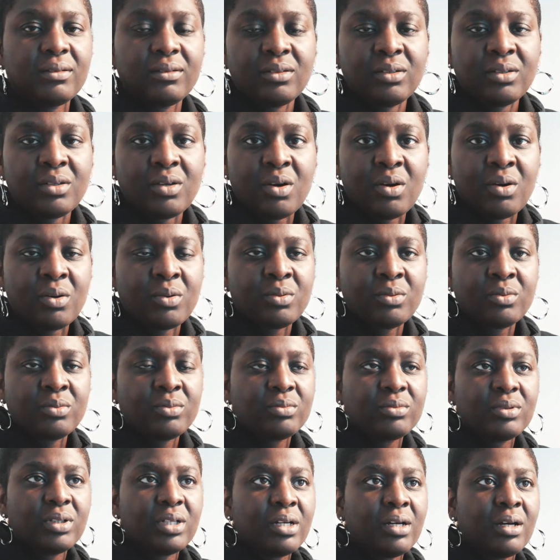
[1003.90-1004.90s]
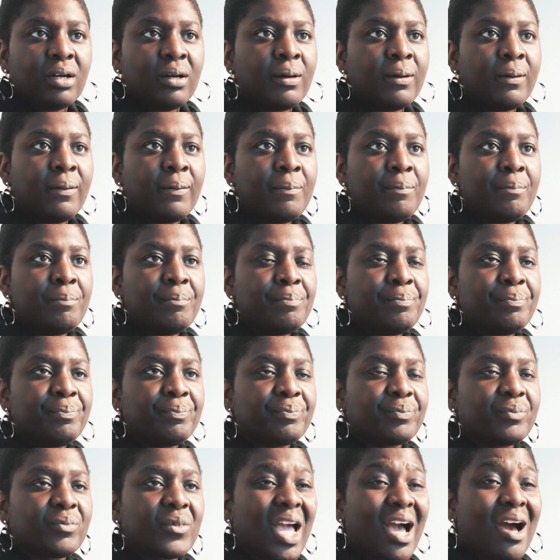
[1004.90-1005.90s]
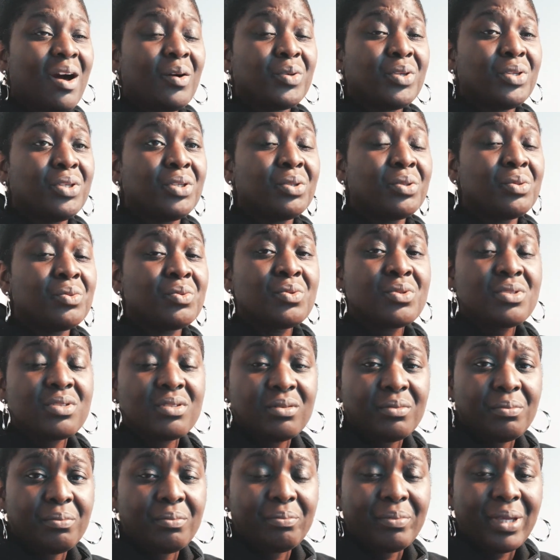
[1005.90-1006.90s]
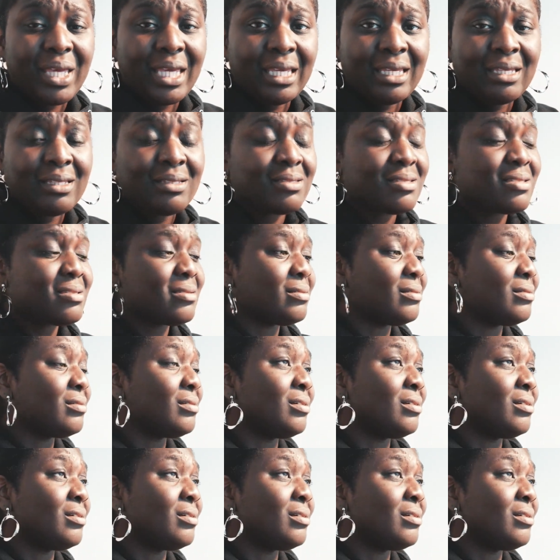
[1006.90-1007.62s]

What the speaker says: how you use paint.